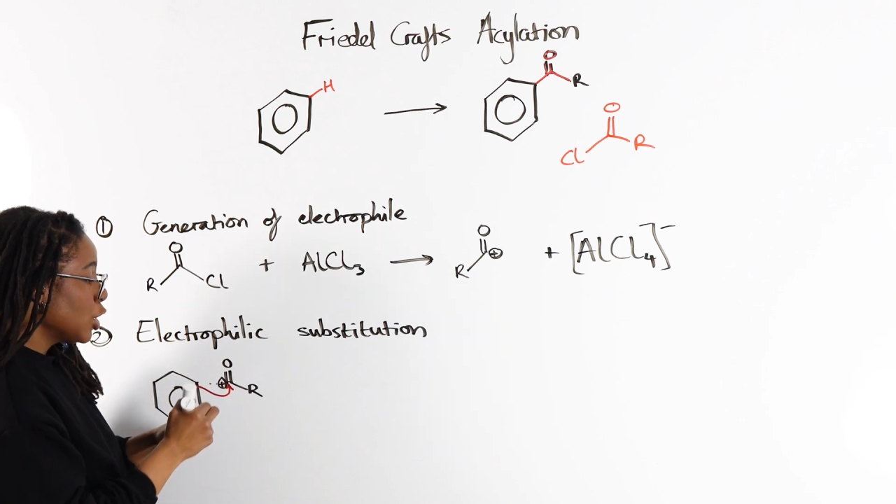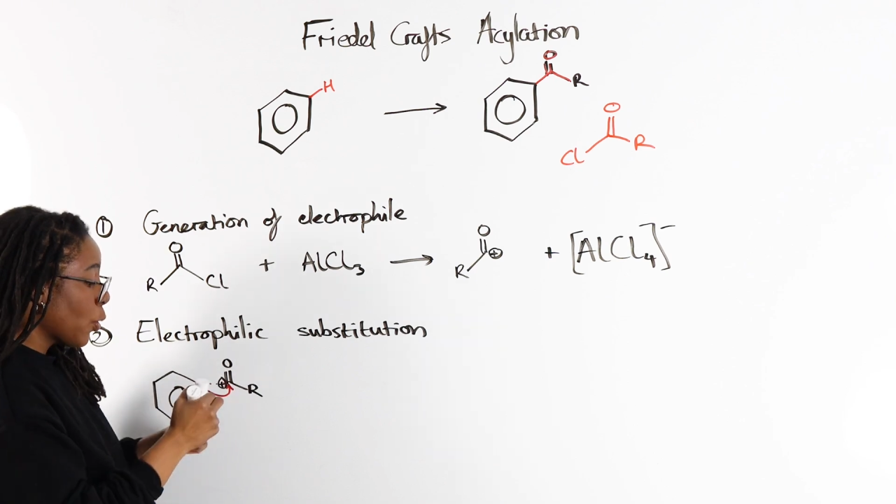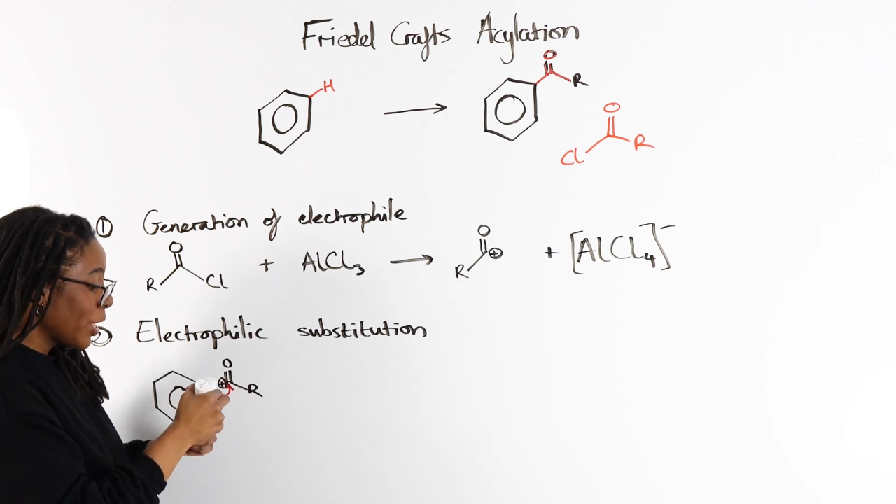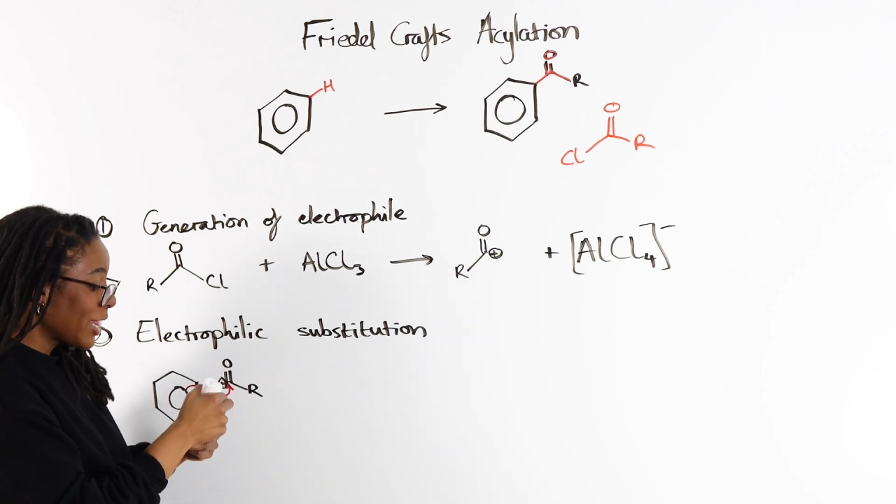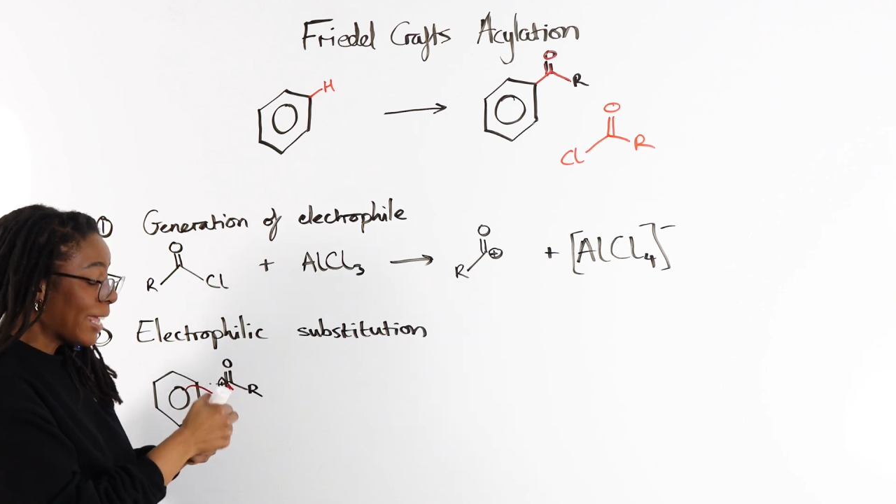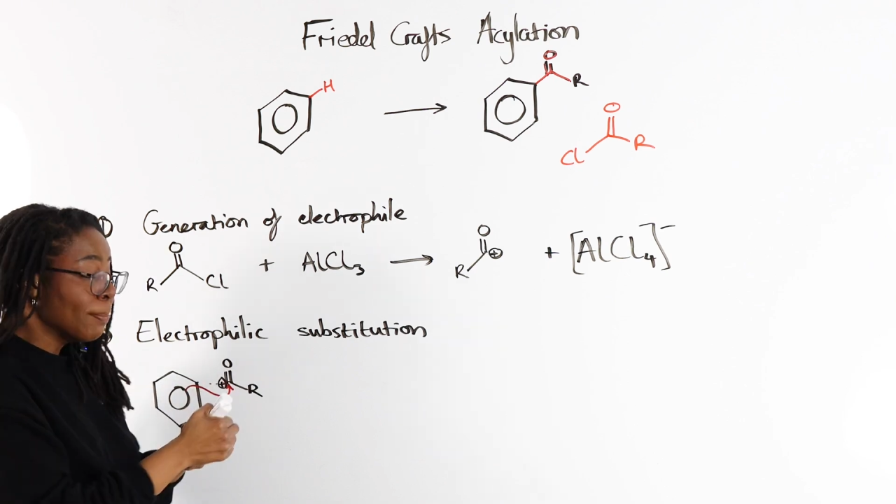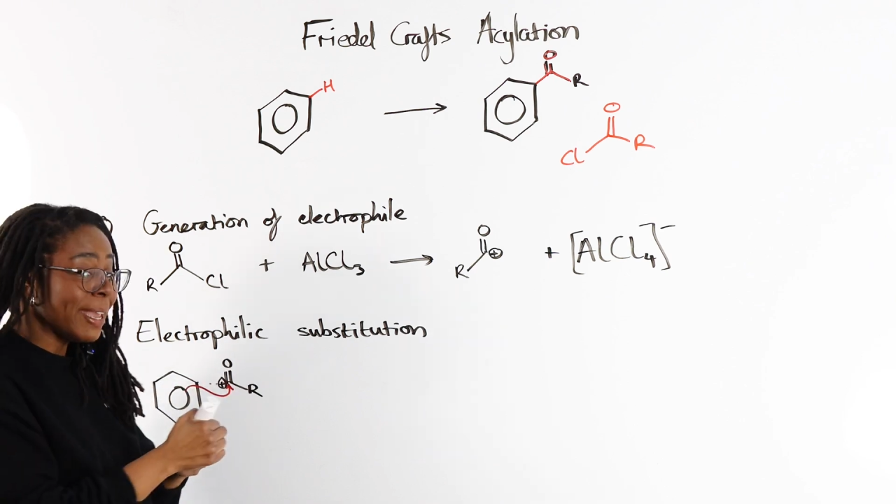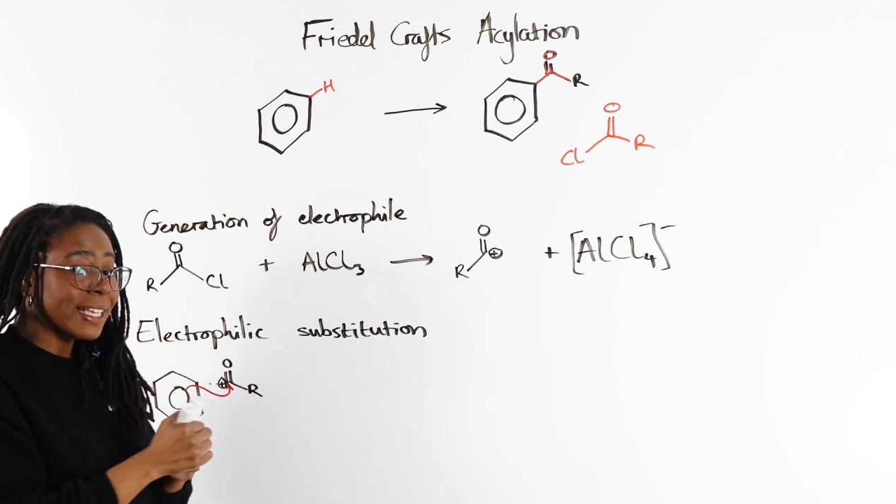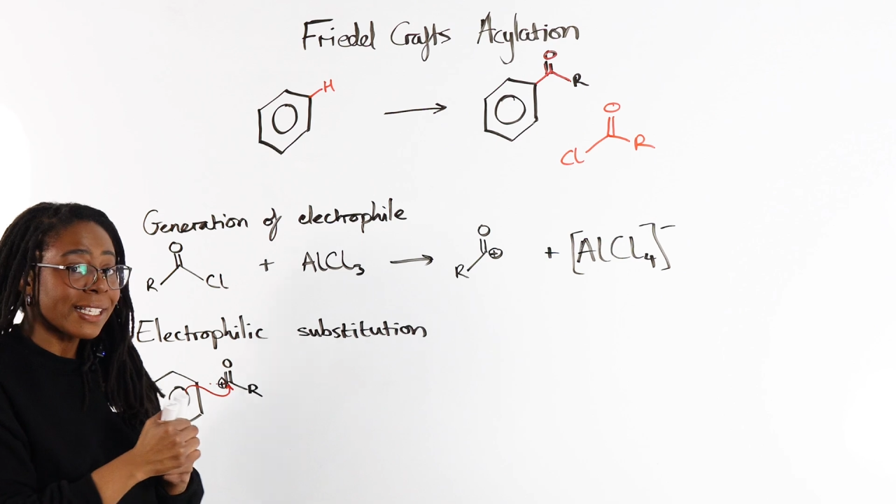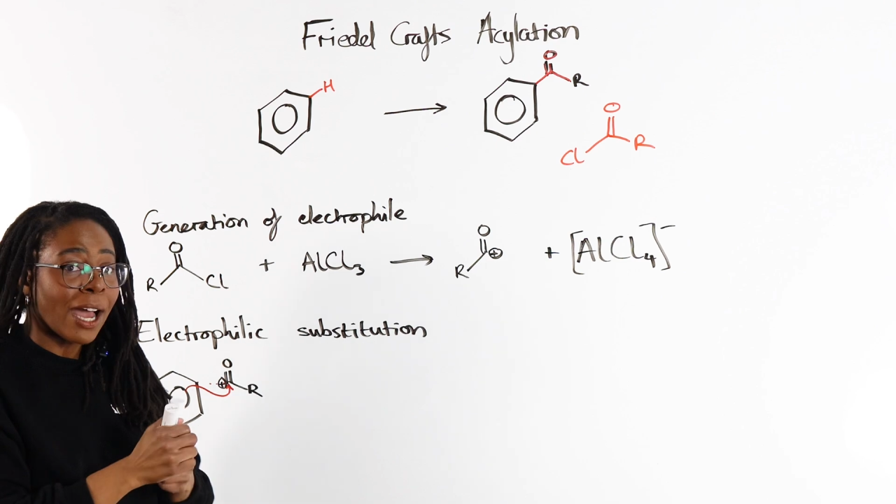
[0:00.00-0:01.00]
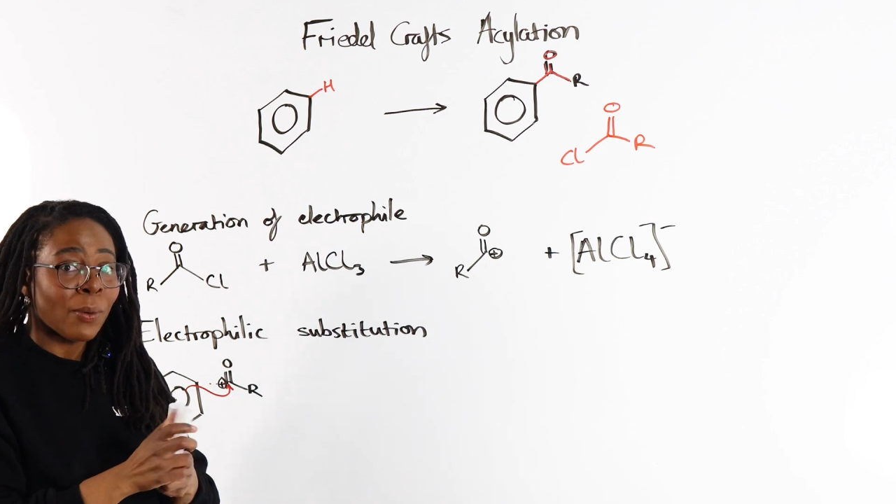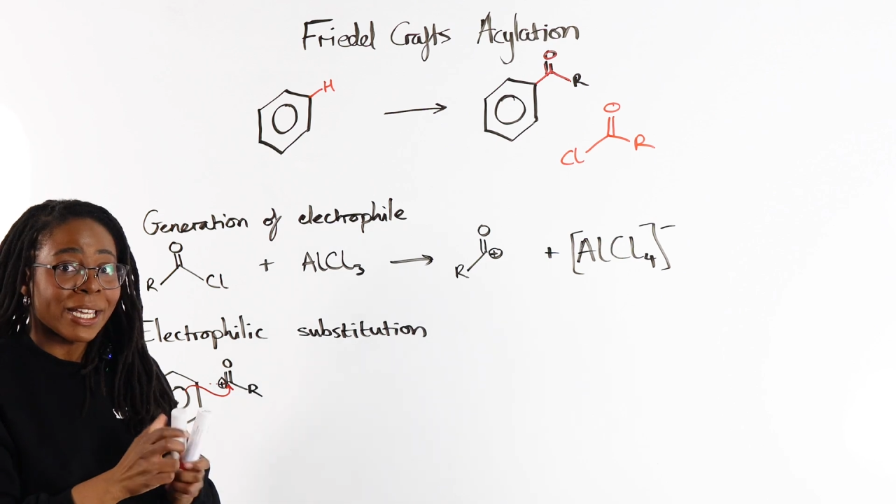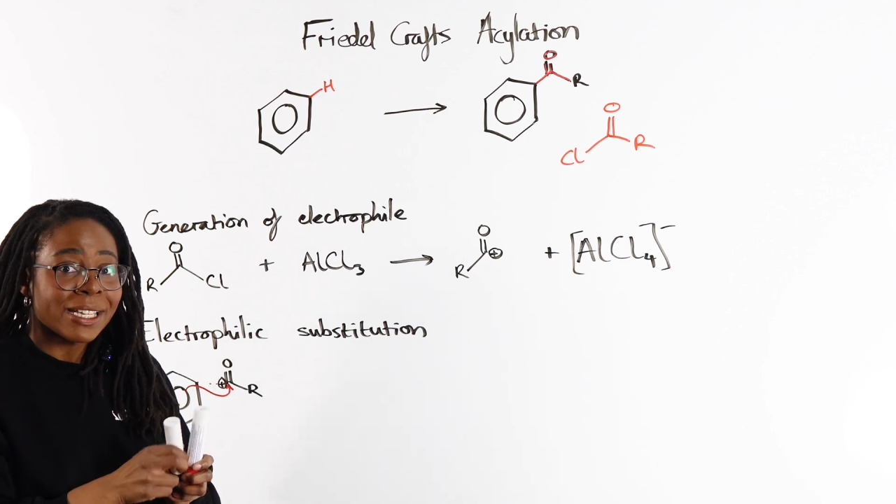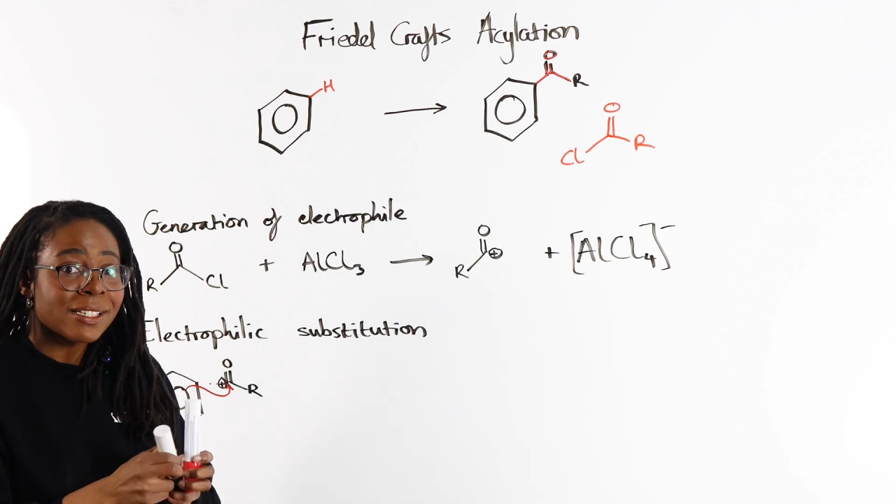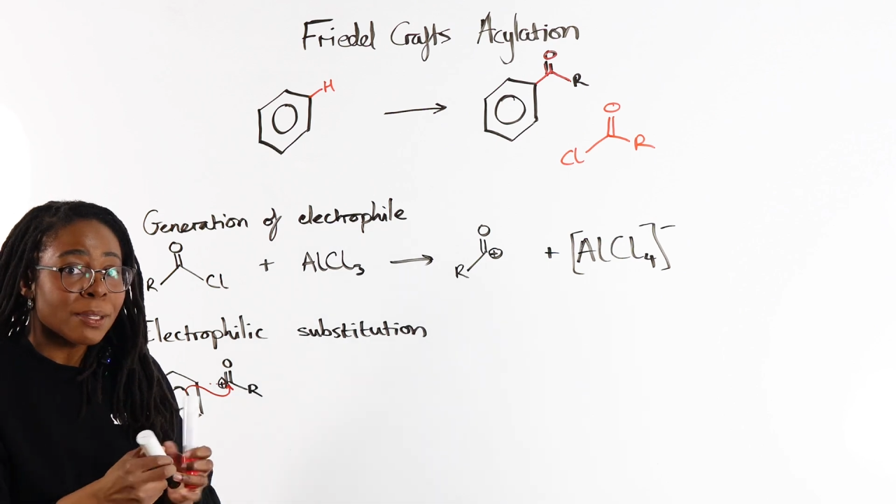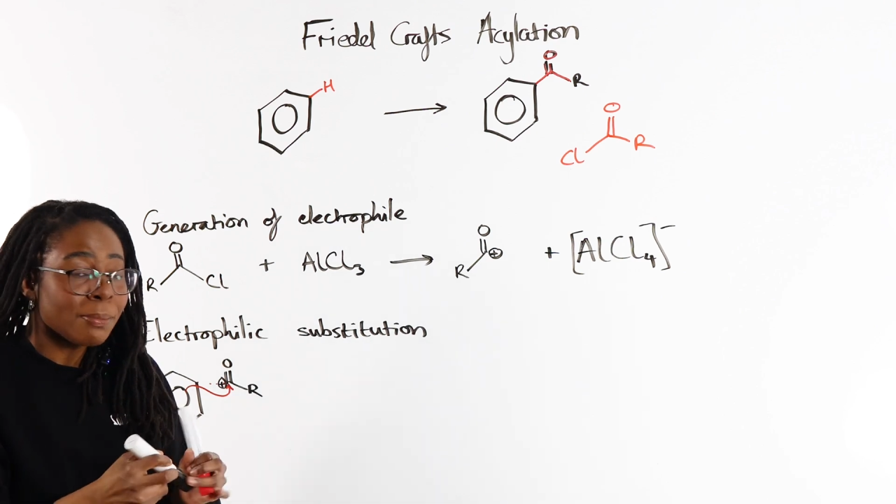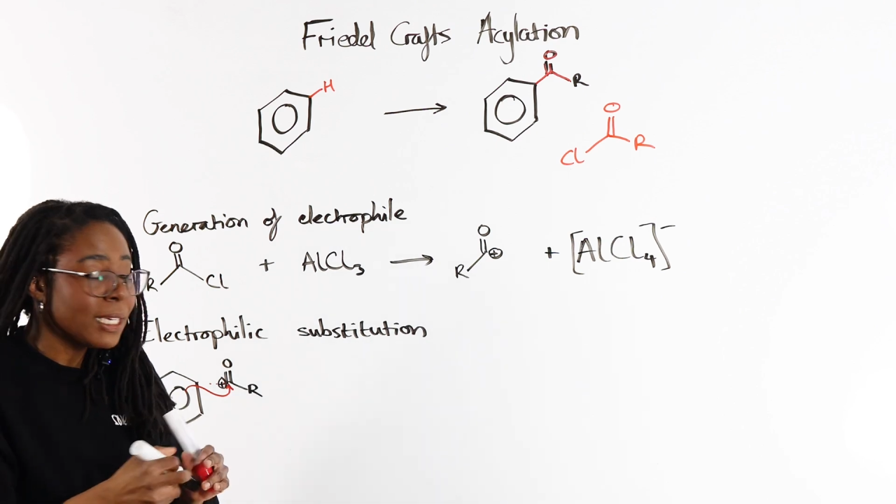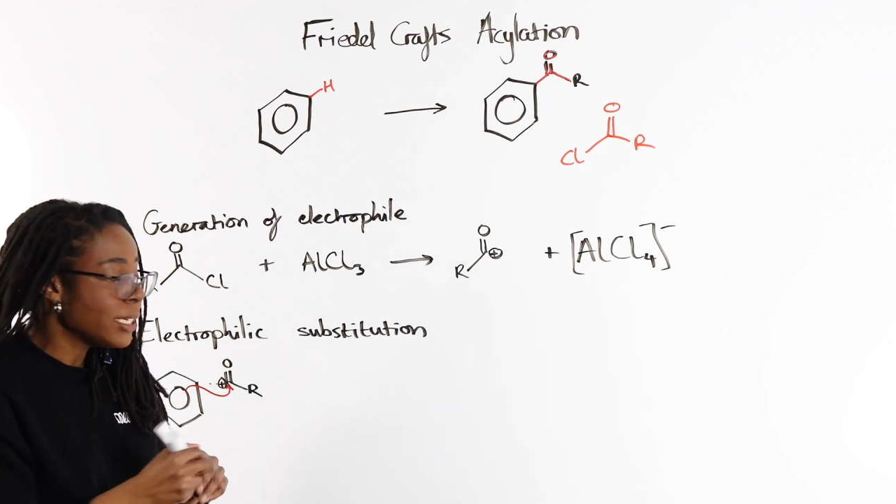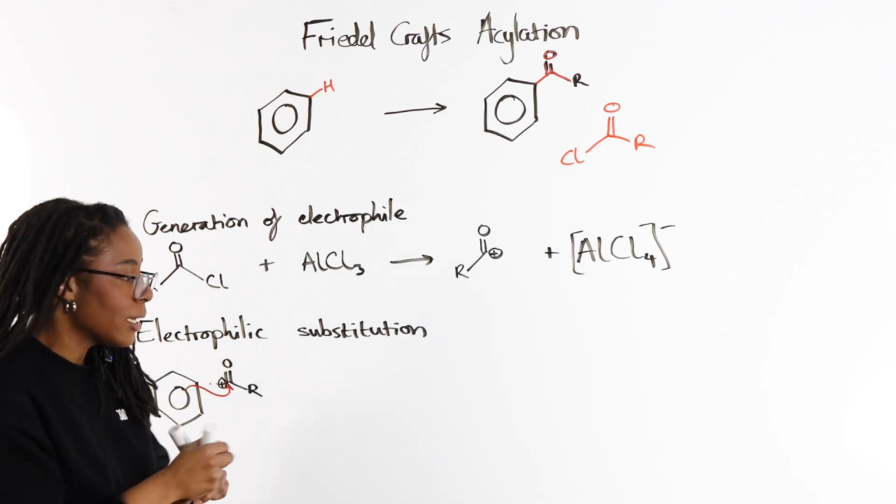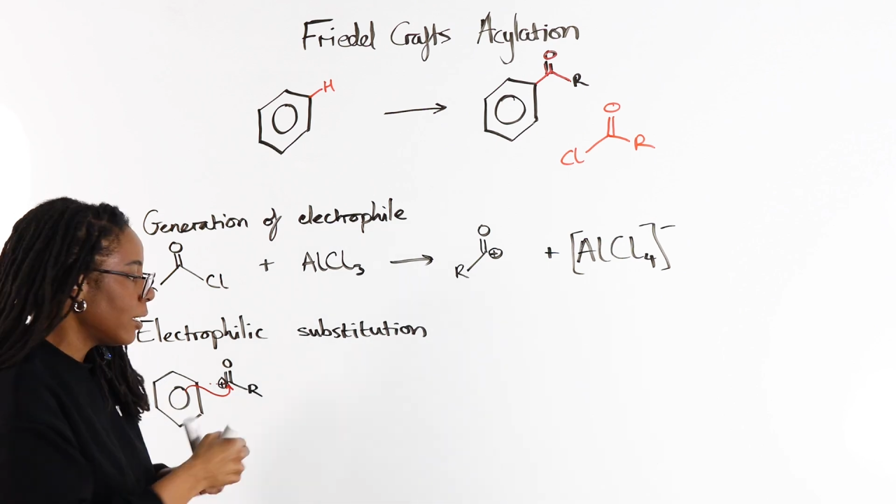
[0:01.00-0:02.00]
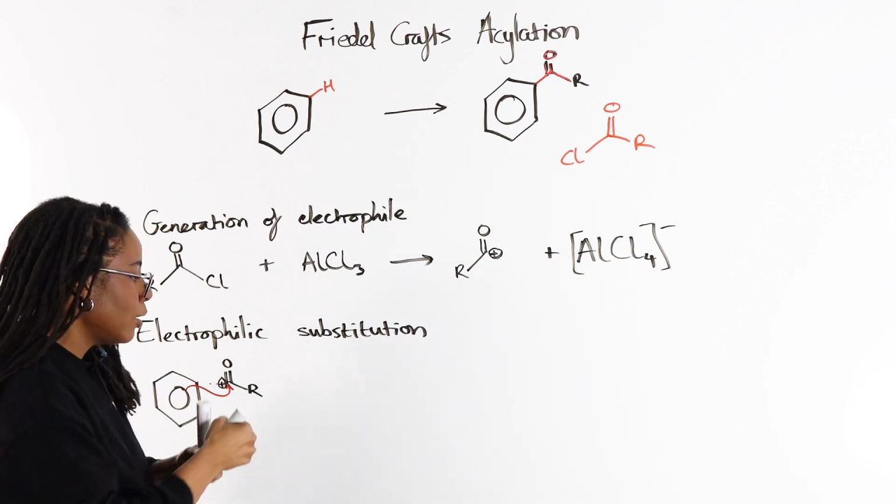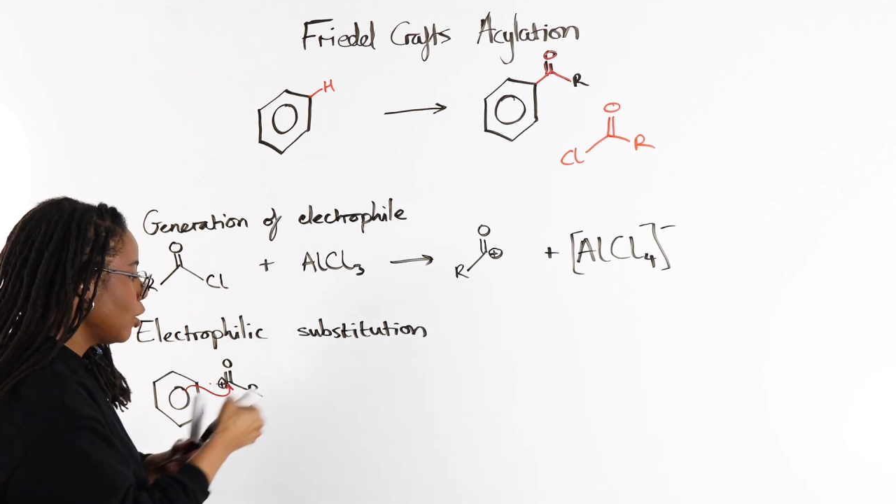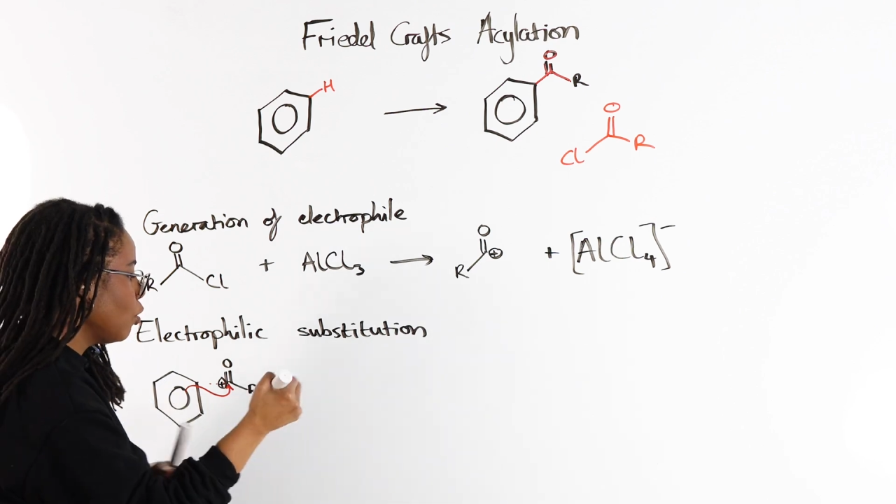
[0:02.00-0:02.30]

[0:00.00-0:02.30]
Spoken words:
So it then makes our intermediate